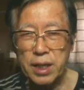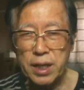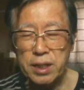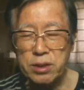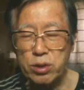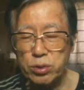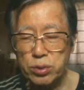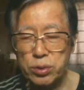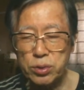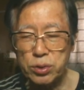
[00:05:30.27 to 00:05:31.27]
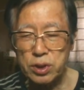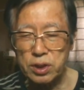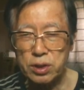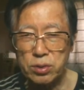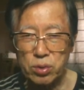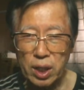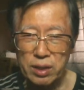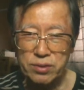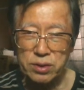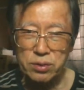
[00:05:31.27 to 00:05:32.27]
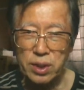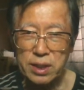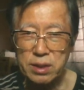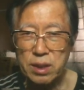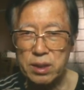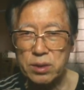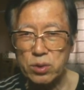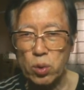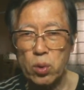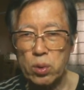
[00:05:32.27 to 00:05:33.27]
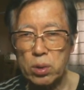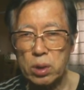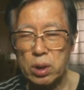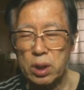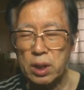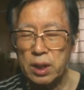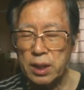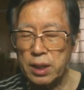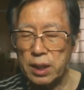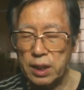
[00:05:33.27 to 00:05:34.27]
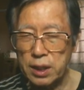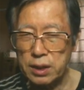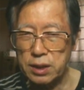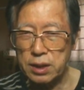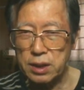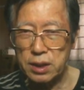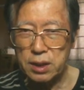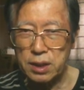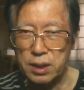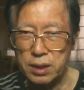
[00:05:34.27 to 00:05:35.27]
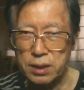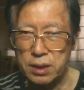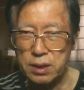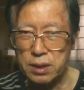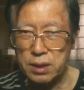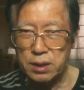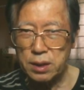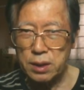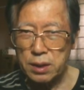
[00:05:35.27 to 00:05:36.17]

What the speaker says: into this driver's license or the